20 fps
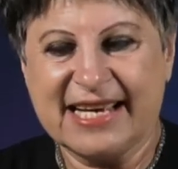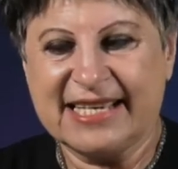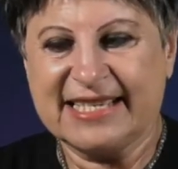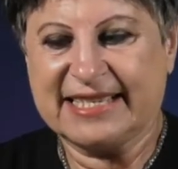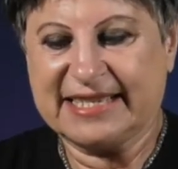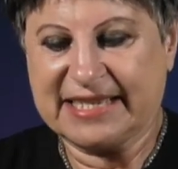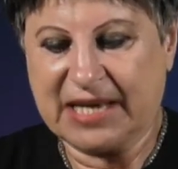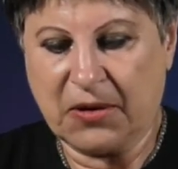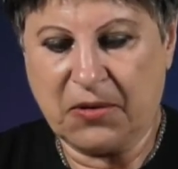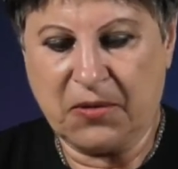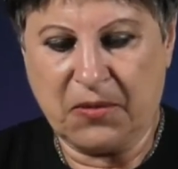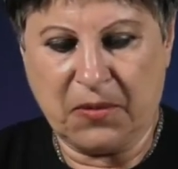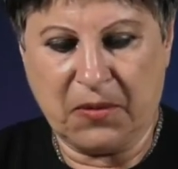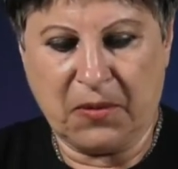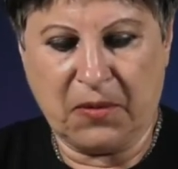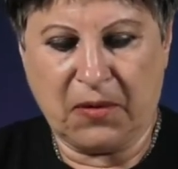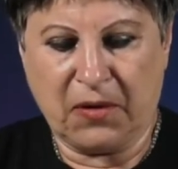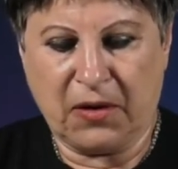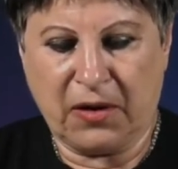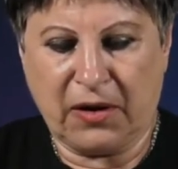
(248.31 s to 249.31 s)
So
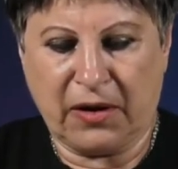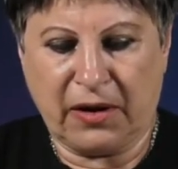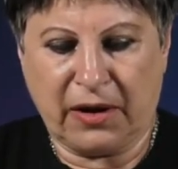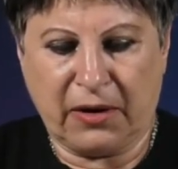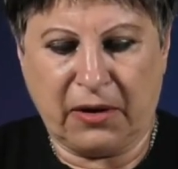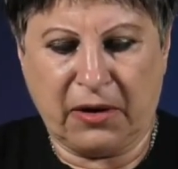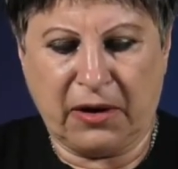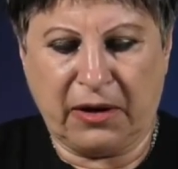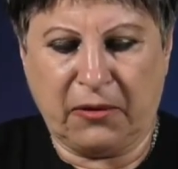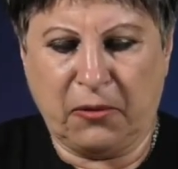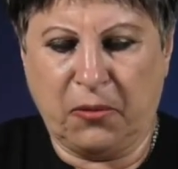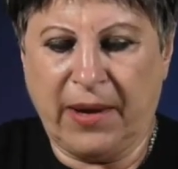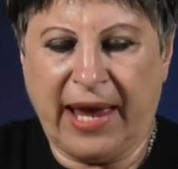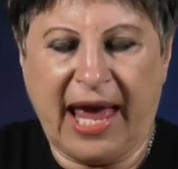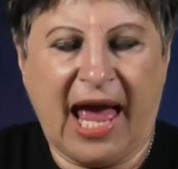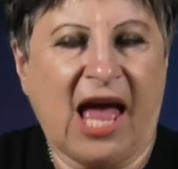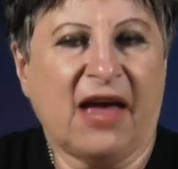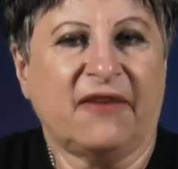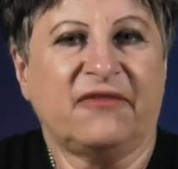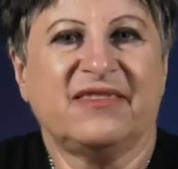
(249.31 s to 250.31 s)

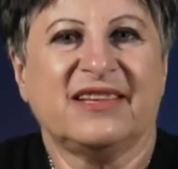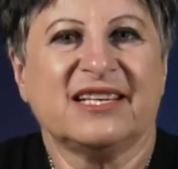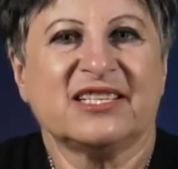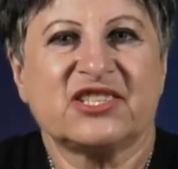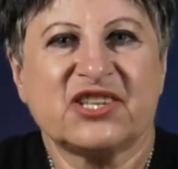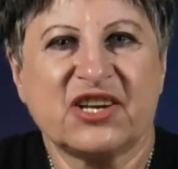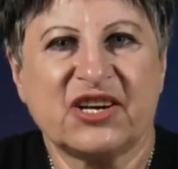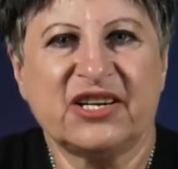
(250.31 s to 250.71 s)
we have this